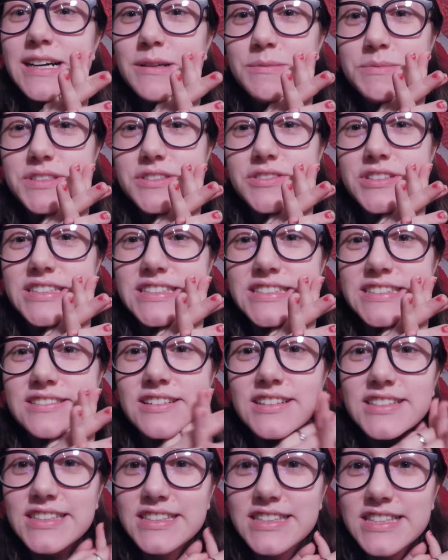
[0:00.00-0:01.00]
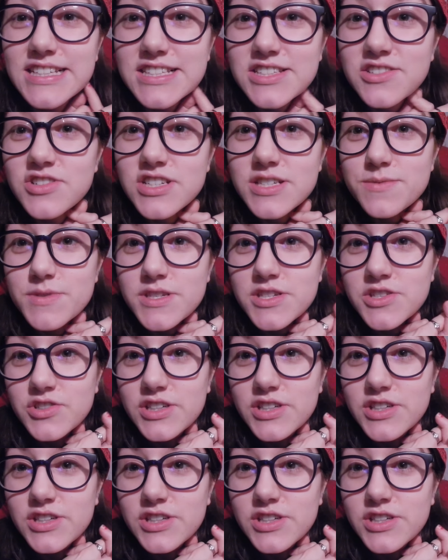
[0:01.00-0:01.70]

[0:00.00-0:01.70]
I'm so excited. This Christmas